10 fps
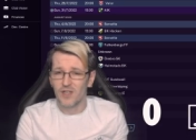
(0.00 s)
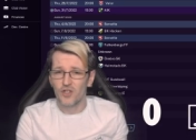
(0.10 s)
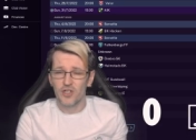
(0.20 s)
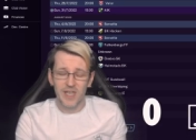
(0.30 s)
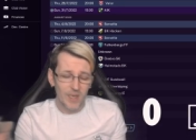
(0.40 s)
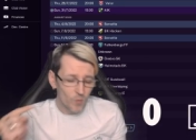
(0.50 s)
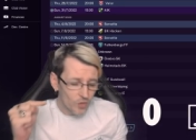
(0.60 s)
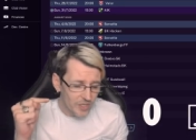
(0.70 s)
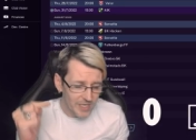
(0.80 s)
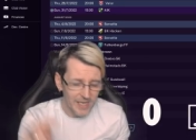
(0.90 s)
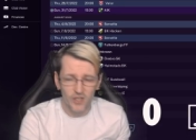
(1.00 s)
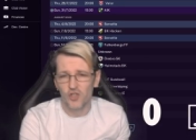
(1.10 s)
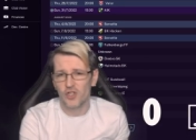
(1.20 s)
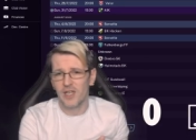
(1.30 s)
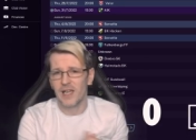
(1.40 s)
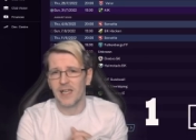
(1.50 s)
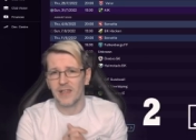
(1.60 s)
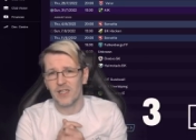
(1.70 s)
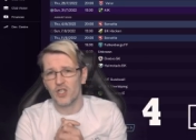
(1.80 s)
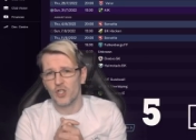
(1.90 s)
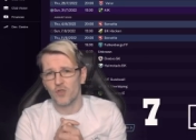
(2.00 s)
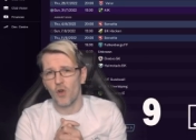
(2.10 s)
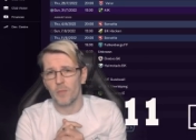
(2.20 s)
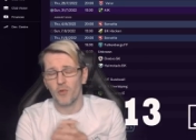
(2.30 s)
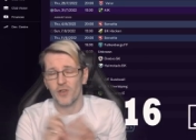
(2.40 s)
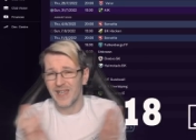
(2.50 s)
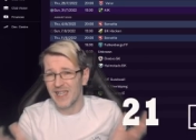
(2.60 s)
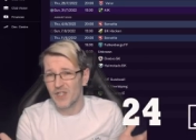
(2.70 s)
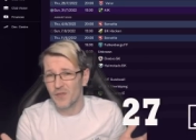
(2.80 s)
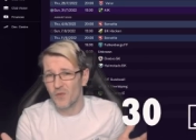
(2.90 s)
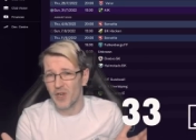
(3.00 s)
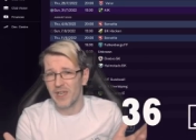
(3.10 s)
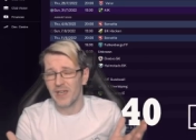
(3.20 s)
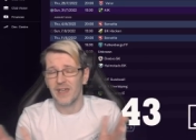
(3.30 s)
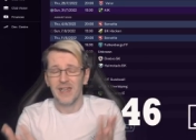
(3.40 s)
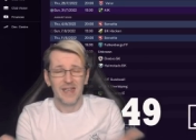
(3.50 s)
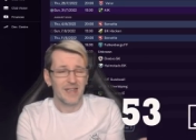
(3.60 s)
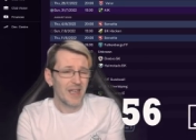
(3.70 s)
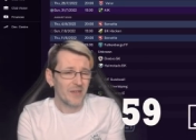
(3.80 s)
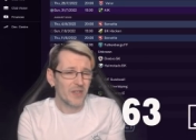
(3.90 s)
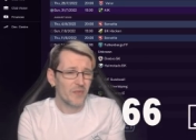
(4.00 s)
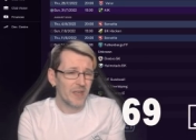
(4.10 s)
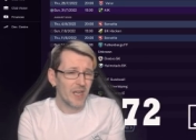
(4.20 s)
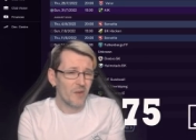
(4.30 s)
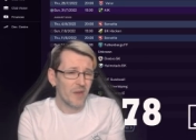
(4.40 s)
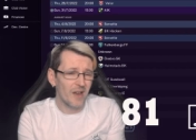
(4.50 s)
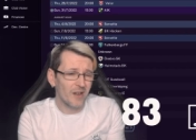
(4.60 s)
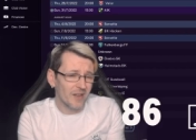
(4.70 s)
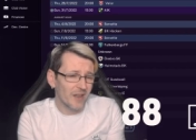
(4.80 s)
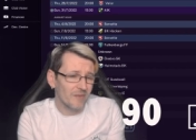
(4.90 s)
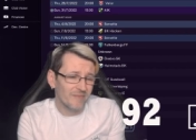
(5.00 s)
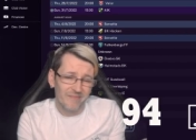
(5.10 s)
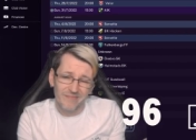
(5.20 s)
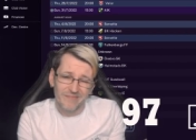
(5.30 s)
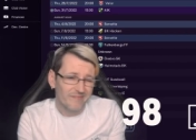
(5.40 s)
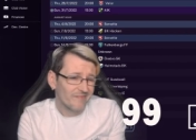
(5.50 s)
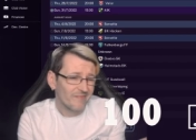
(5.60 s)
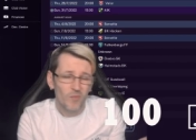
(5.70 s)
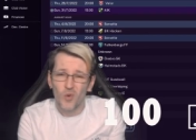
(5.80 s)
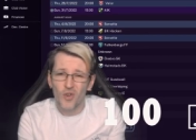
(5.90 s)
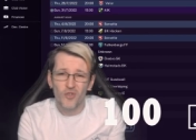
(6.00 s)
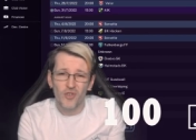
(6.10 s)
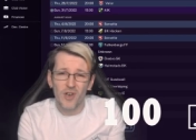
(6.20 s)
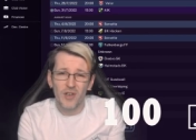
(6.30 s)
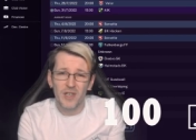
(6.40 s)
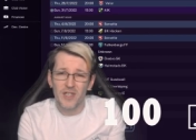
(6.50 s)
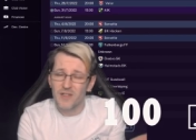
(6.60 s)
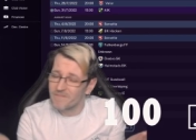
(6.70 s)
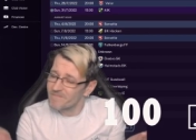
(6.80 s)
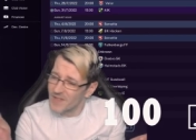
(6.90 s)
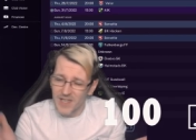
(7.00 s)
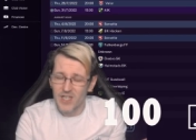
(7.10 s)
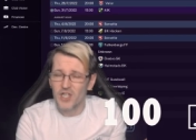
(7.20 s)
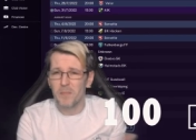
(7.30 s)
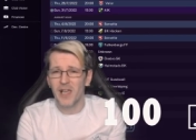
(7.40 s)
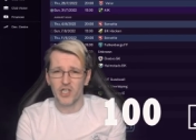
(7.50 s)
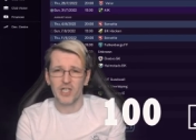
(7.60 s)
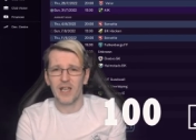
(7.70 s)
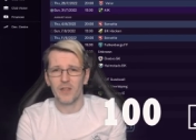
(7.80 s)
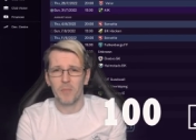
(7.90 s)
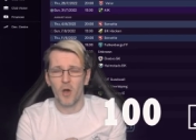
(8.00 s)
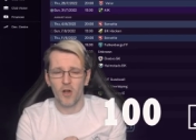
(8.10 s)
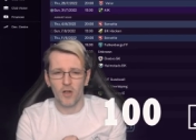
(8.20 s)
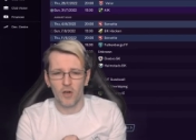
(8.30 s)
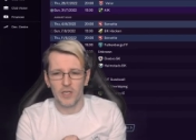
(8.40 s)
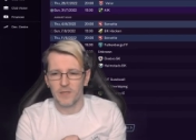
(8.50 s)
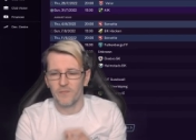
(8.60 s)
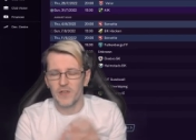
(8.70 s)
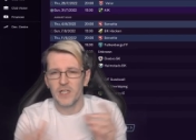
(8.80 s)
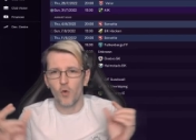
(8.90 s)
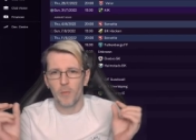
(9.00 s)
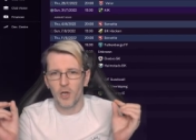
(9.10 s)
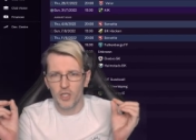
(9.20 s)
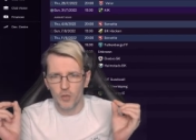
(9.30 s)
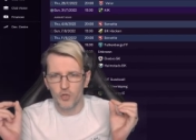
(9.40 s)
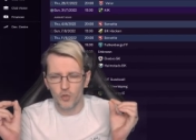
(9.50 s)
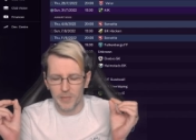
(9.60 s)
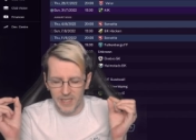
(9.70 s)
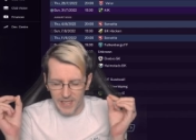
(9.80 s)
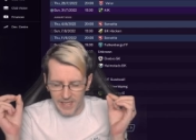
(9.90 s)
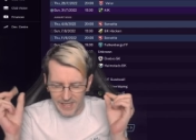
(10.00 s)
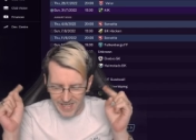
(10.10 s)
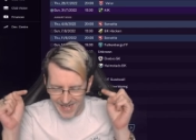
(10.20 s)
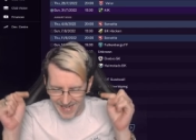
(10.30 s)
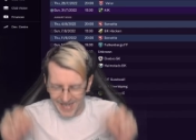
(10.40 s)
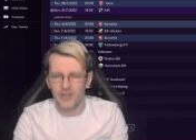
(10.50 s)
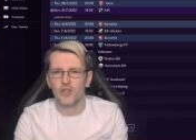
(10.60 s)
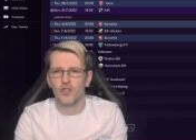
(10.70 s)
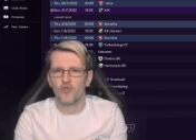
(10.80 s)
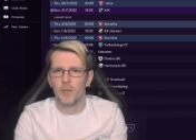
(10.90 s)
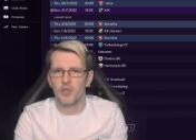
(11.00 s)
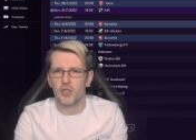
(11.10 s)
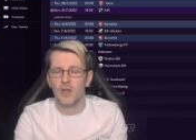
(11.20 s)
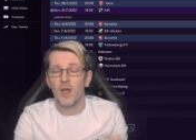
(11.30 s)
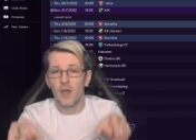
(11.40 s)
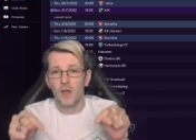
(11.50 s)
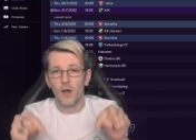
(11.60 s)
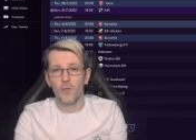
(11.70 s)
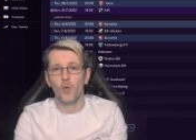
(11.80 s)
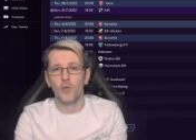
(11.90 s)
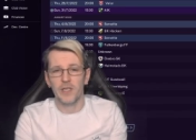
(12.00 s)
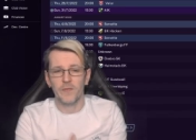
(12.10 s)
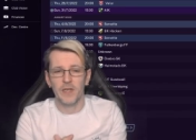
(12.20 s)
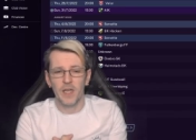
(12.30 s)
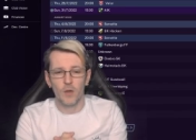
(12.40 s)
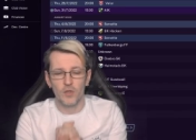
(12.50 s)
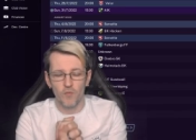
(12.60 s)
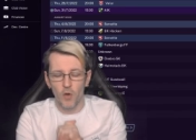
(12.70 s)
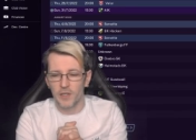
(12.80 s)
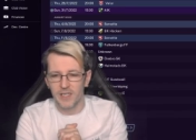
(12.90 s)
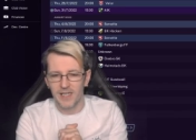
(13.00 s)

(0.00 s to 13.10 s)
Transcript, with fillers: just take one second just to click that subscribe button. It's free. Can this video get, I don't know, 100 likes? Smash it out the park, guys, and visit all my social media links in the description of all these videos. Right,